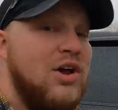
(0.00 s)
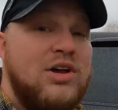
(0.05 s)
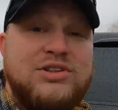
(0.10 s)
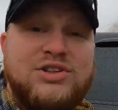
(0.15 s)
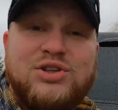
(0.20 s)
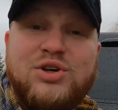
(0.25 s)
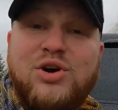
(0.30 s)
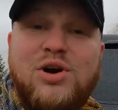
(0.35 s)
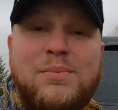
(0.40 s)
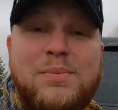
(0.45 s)

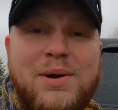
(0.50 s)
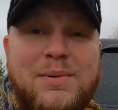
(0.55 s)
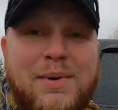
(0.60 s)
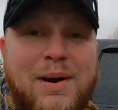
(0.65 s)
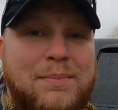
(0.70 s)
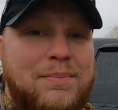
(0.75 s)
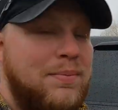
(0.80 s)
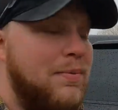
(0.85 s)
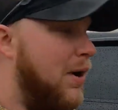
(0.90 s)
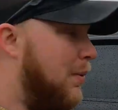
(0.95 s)
soon to be
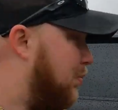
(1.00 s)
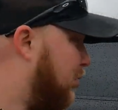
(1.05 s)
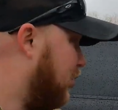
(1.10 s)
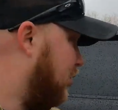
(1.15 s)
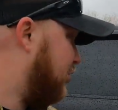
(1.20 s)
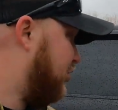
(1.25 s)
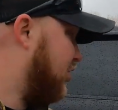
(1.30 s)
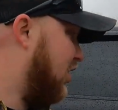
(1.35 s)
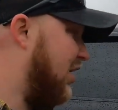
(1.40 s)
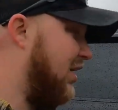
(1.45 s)
a
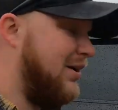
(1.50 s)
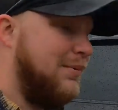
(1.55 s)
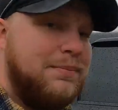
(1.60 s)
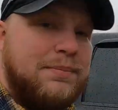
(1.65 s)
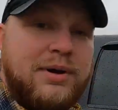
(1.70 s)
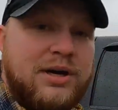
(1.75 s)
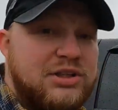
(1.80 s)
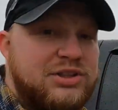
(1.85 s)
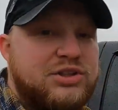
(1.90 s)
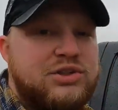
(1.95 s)
pull truck,
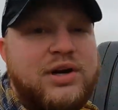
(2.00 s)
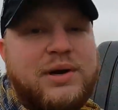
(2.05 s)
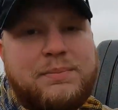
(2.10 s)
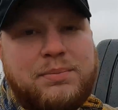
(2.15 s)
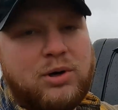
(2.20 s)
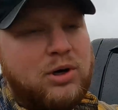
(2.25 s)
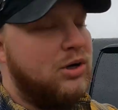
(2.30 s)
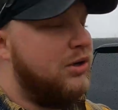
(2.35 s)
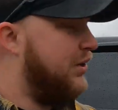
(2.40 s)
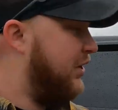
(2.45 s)
but a street
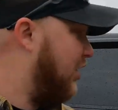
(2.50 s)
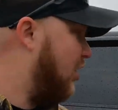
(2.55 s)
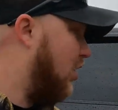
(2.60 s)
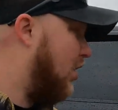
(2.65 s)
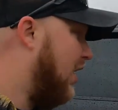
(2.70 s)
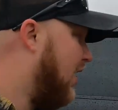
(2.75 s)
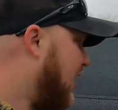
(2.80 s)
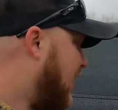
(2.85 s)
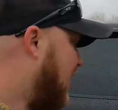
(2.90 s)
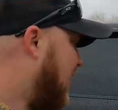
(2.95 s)
pull, you
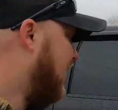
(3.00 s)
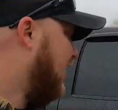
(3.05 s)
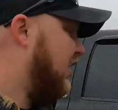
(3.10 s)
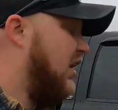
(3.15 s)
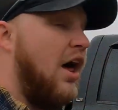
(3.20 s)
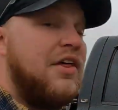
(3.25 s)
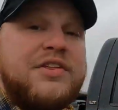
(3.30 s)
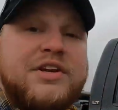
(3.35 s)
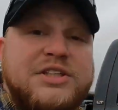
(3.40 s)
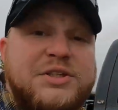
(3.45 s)
know,
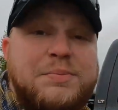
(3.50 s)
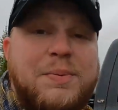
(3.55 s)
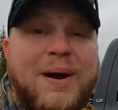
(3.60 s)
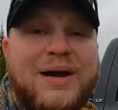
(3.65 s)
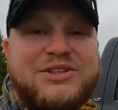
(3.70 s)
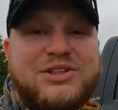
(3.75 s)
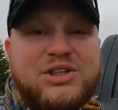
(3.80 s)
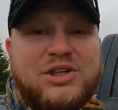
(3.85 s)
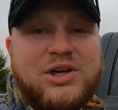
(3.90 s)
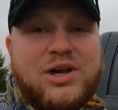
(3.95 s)
nothing
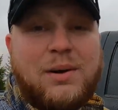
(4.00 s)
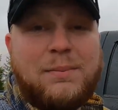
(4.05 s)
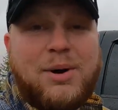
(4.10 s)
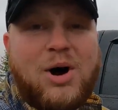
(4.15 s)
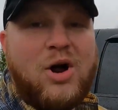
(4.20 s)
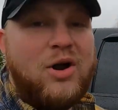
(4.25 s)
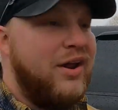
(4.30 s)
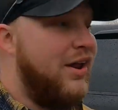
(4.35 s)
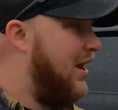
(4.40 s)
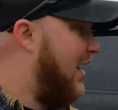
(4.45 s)
special
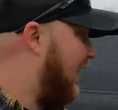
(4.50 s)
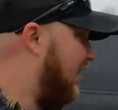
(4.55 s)
about it.